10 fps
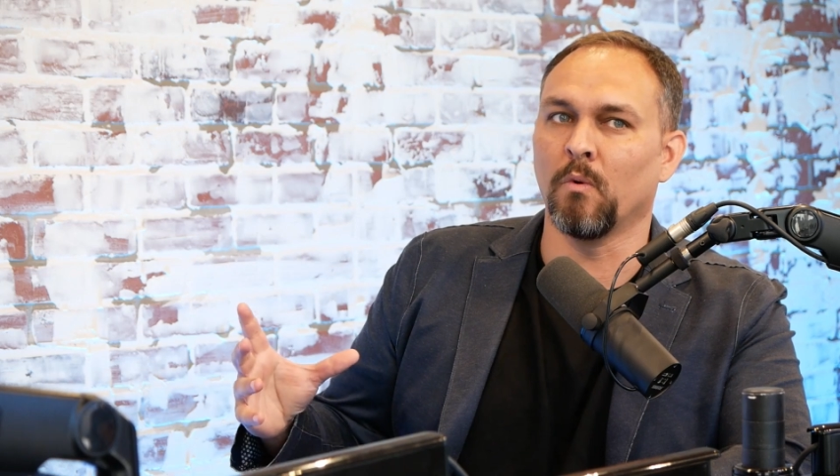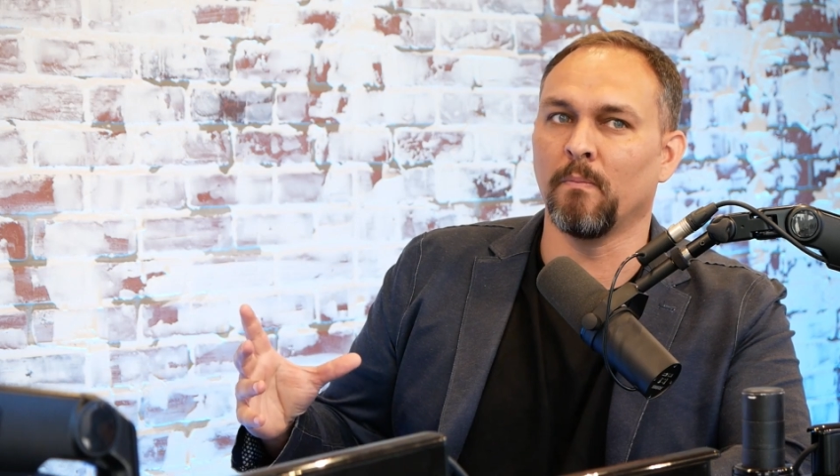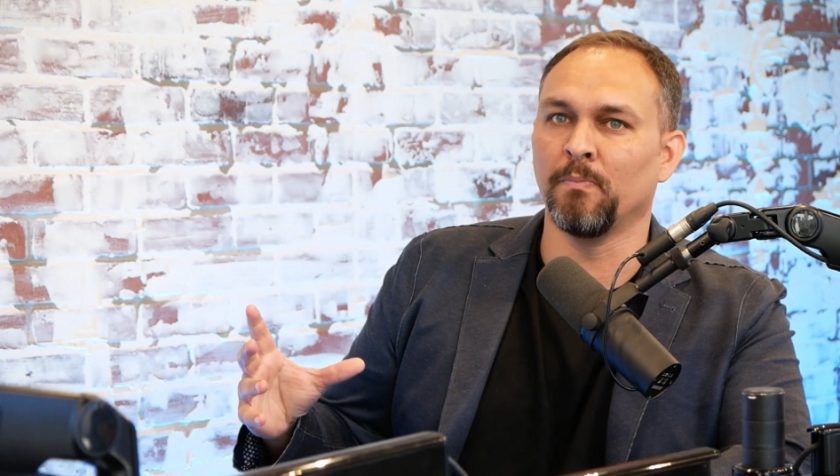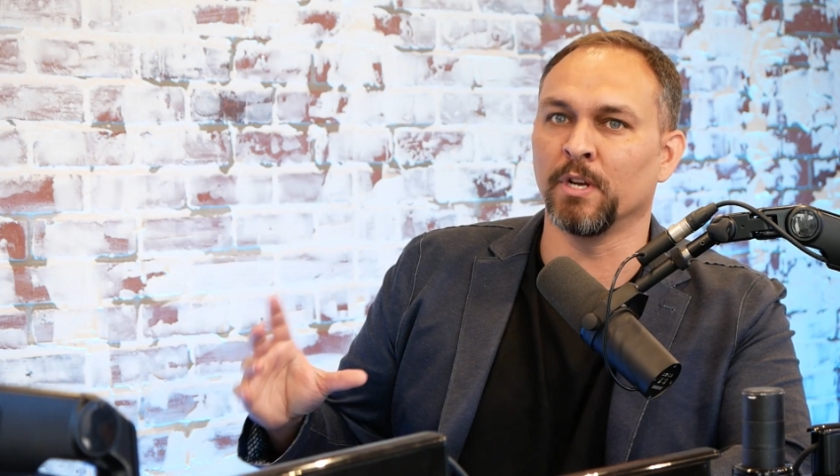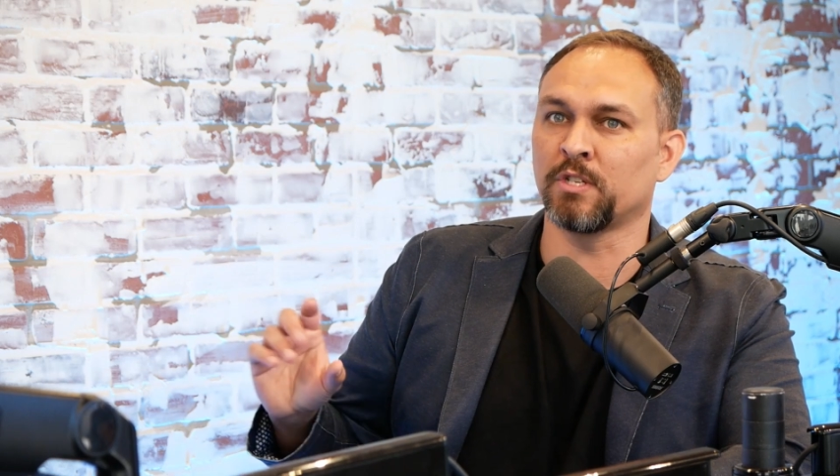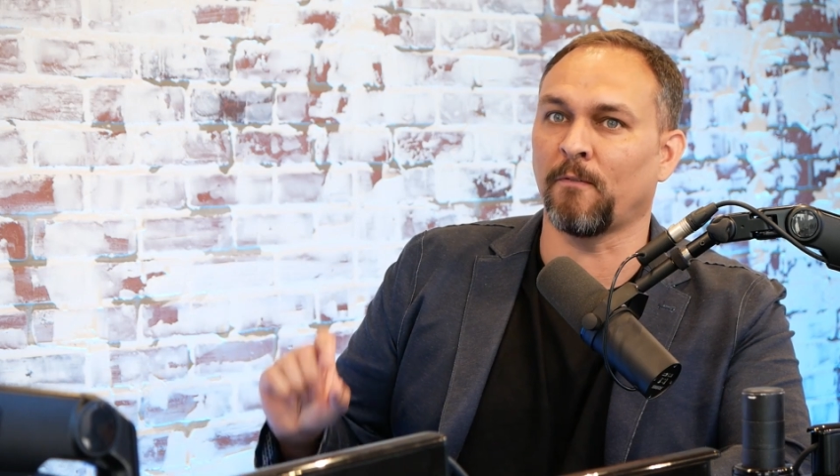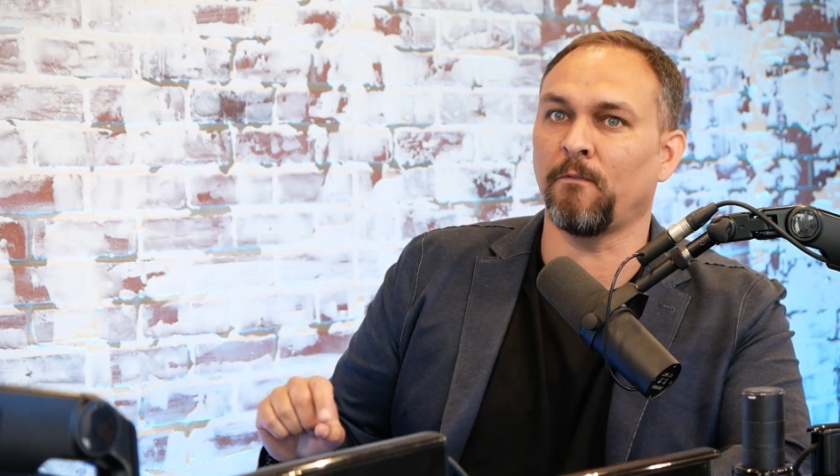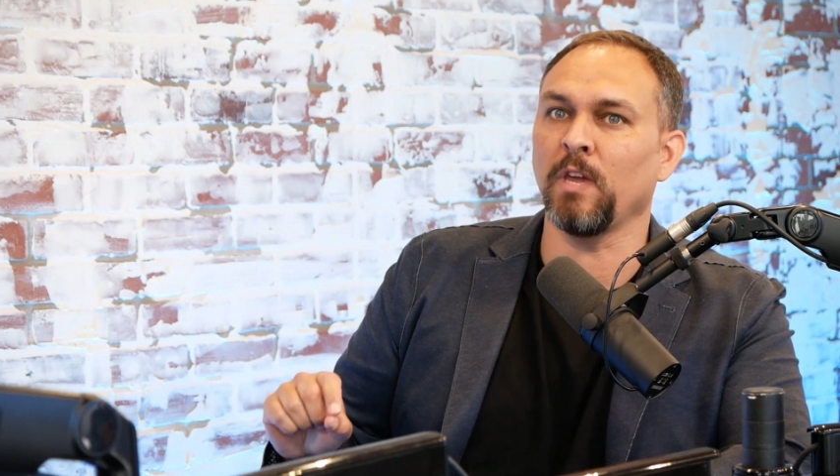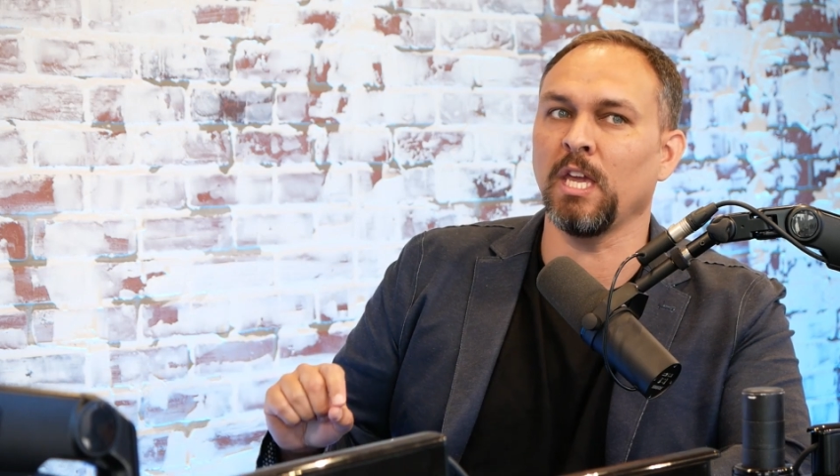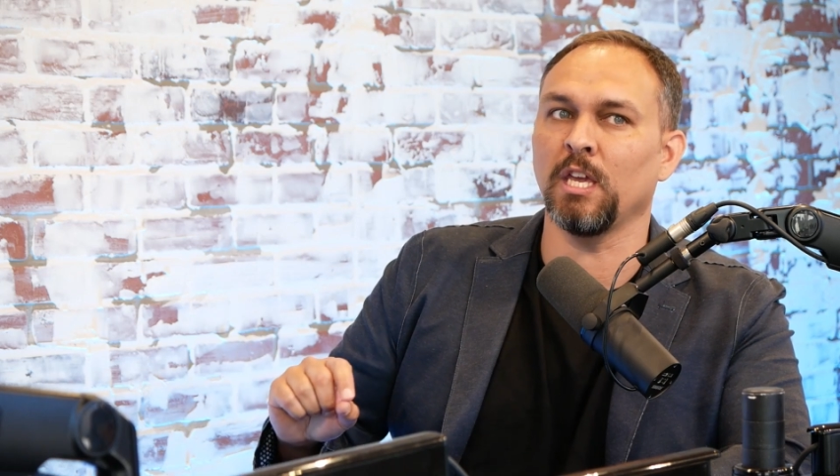there's a
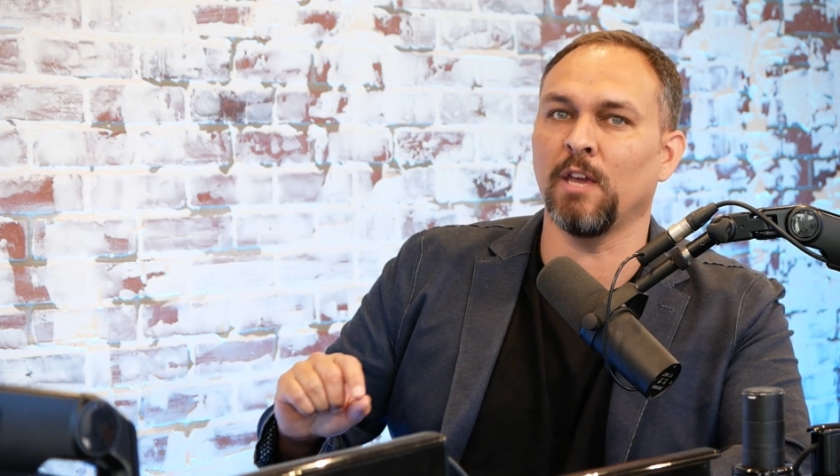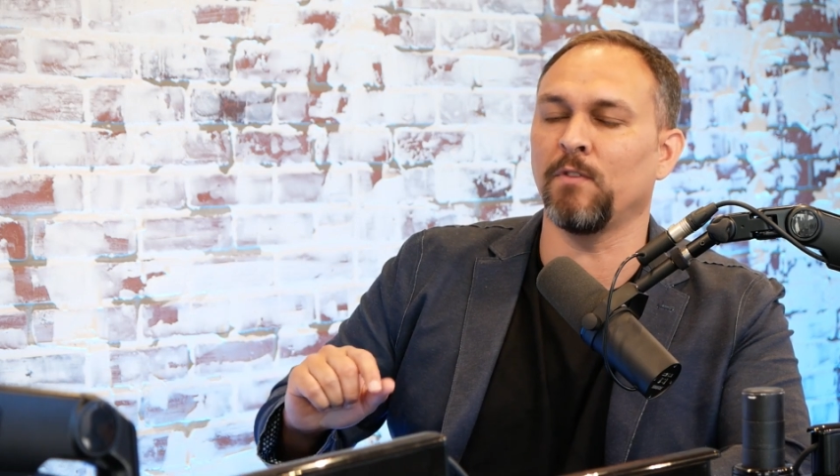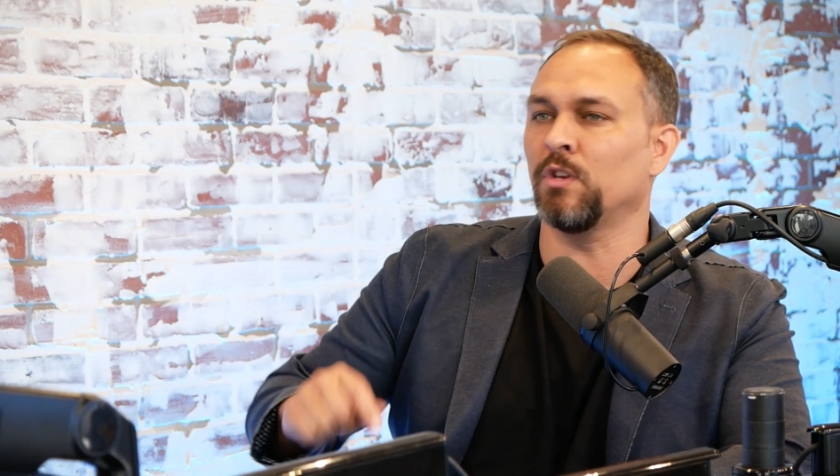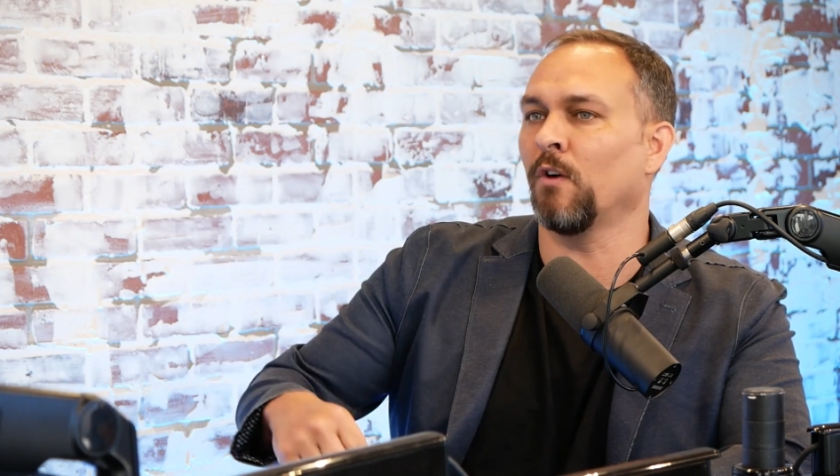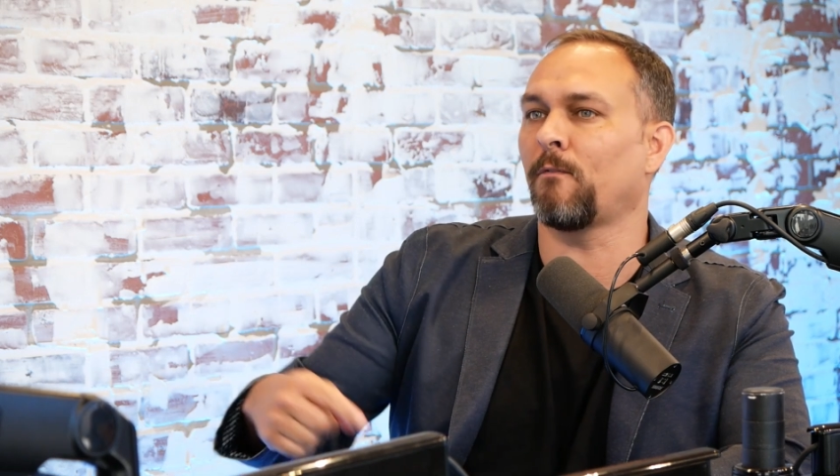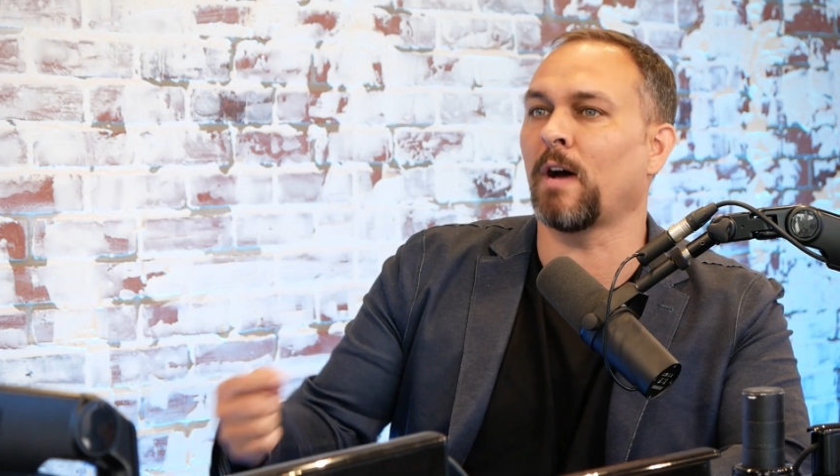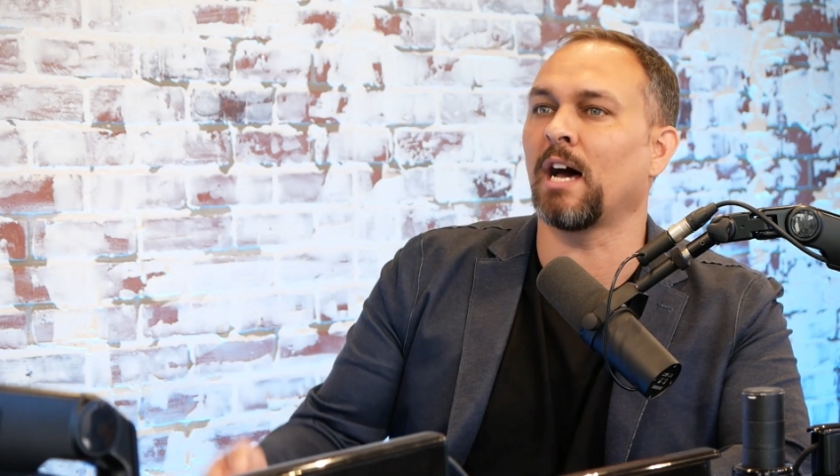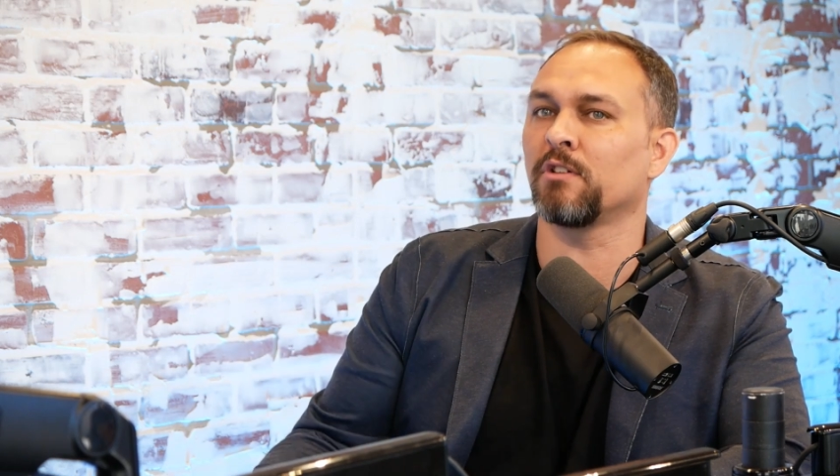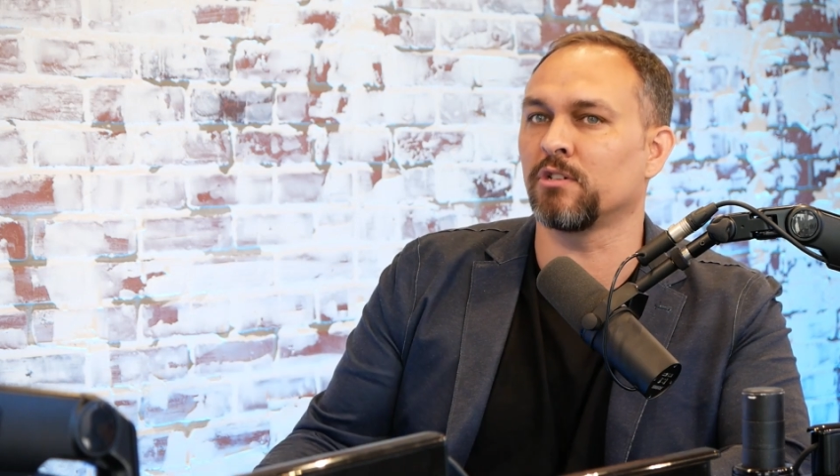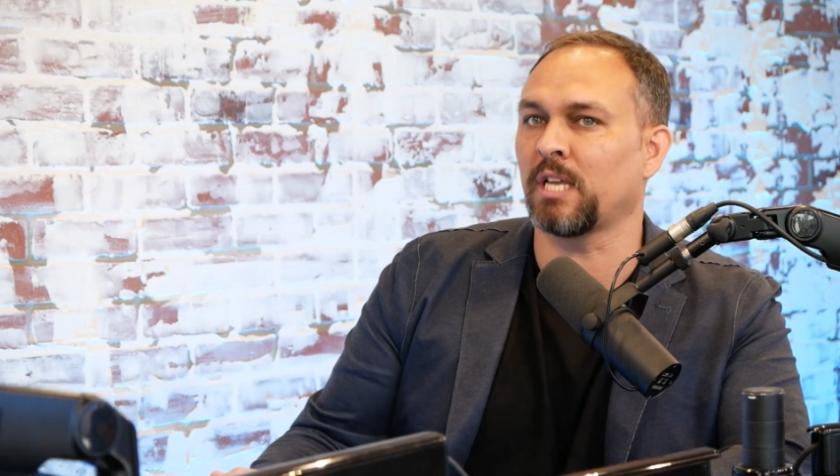fee if you don't
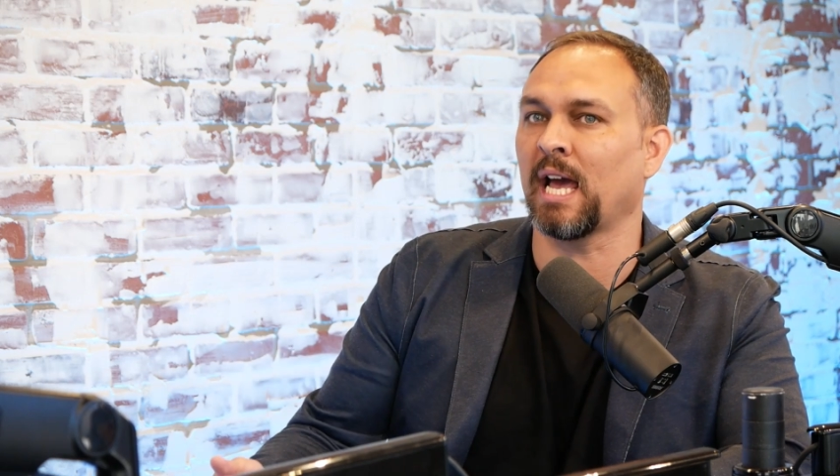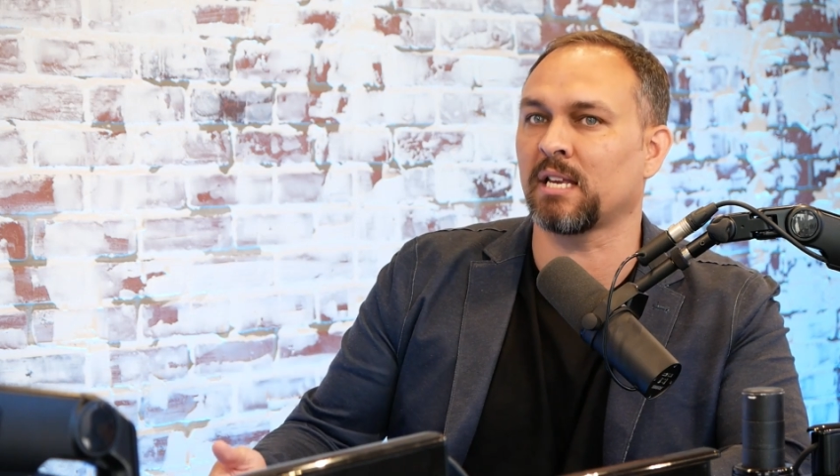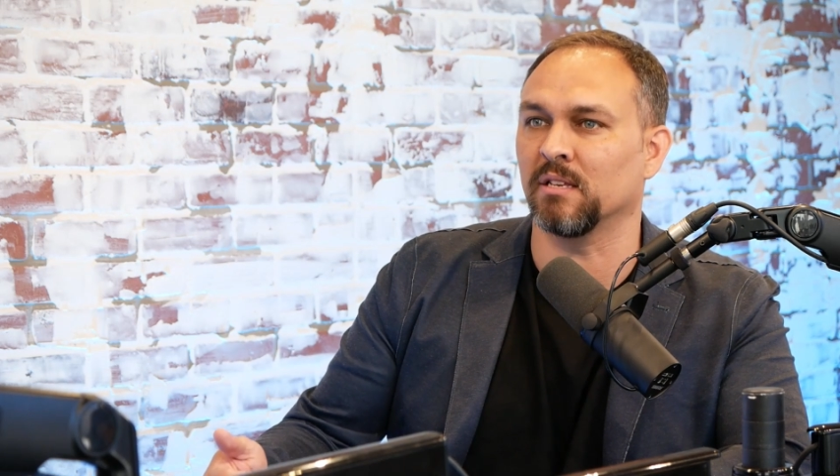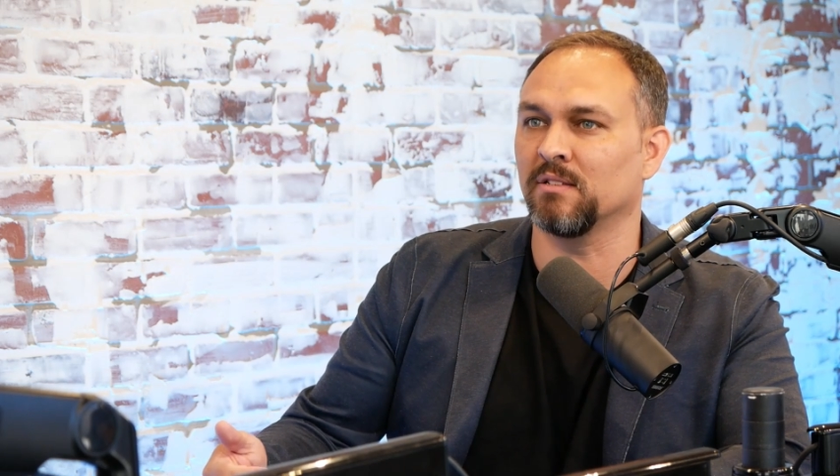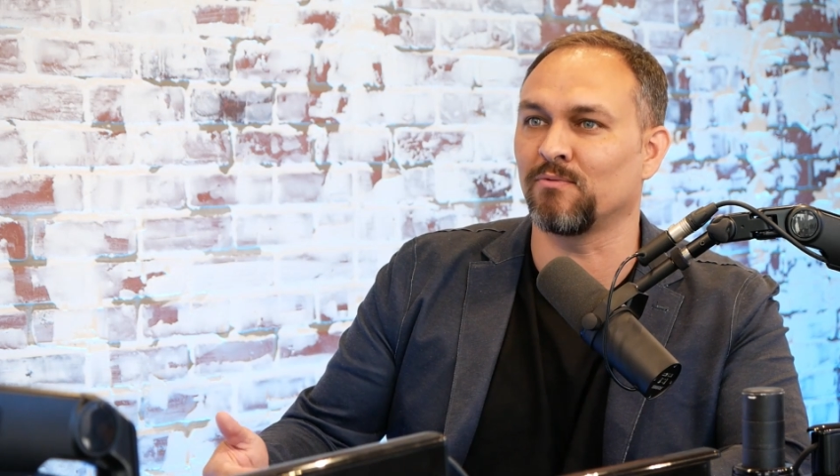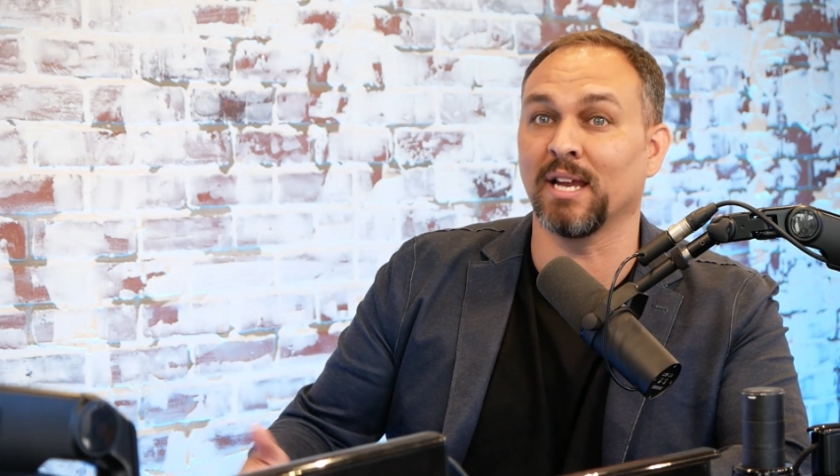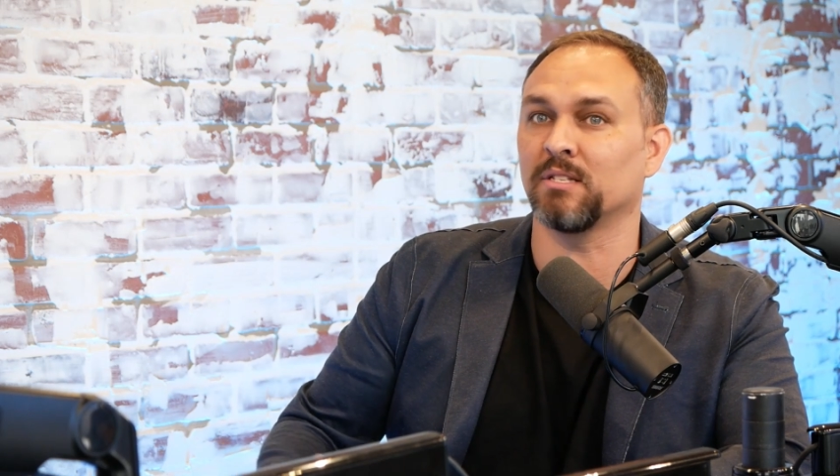file your taxes, right?